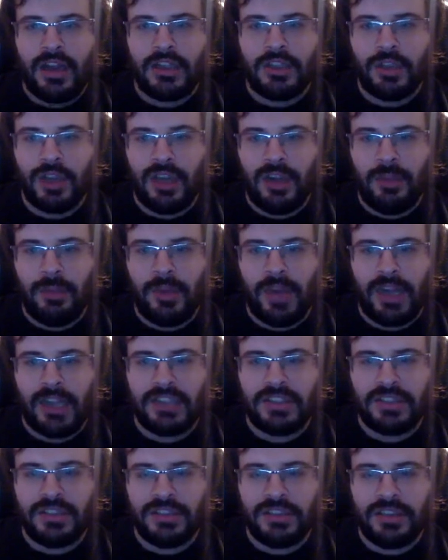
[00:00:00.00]
Try to
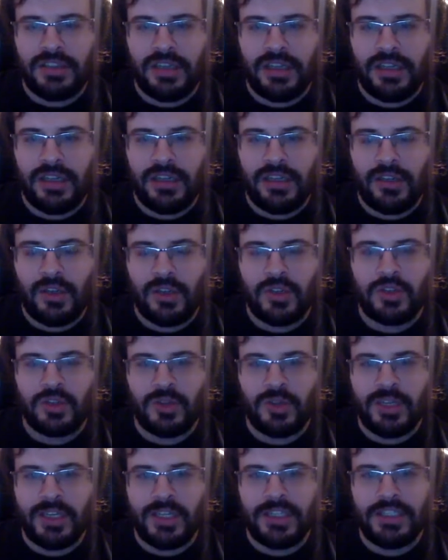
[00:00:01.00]
box her in close
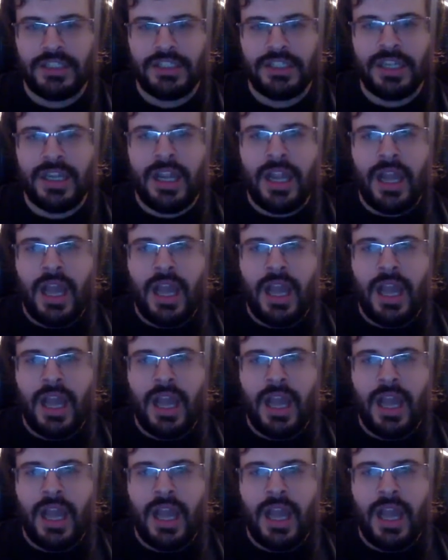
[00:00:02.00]
range.